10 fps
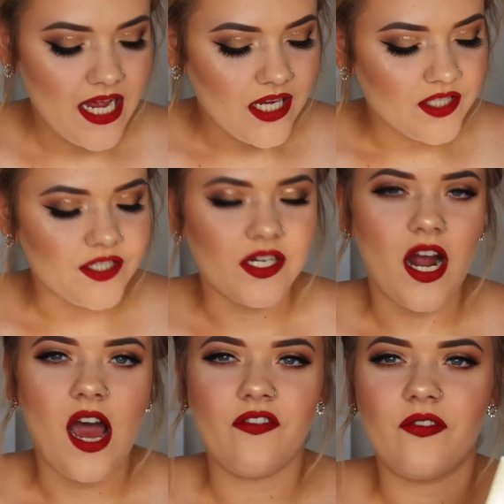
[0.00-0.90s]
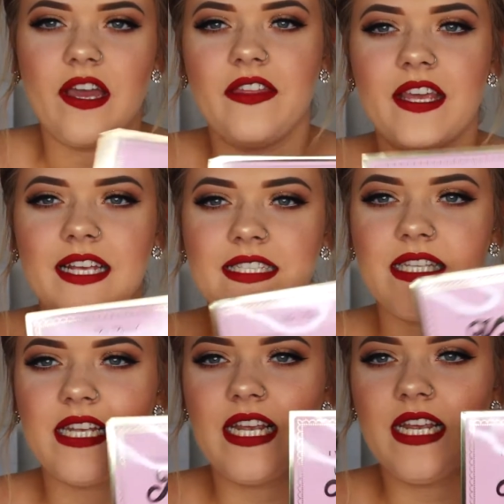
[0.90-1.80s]
To start off with is
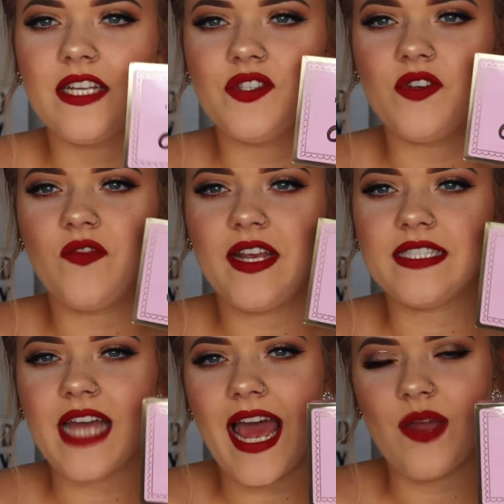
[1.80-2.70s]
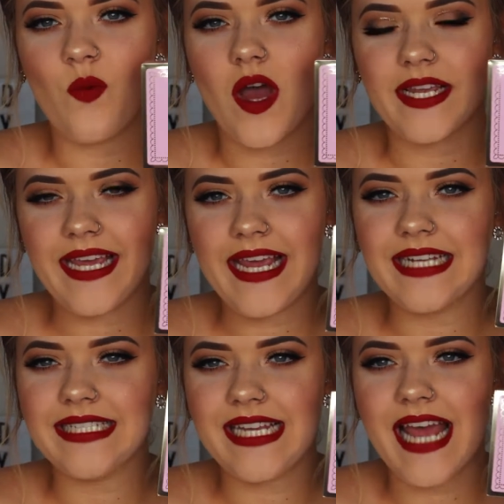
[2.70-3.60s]
the Faced I Want
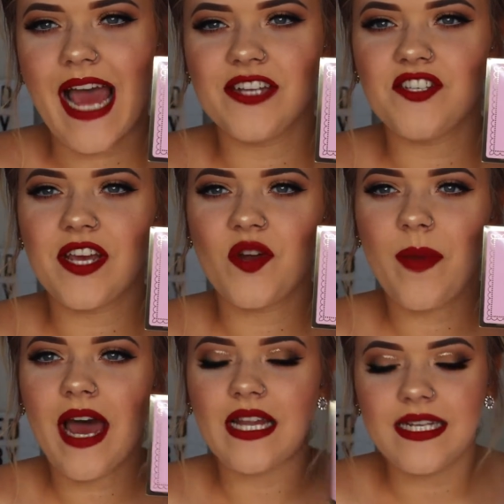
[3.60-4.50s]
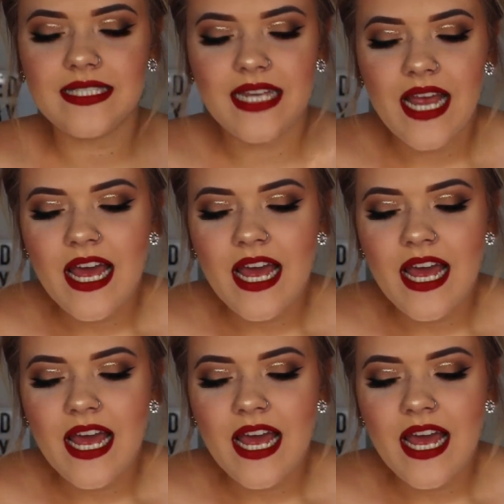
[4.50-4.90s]
Kandee eyeshadow palette.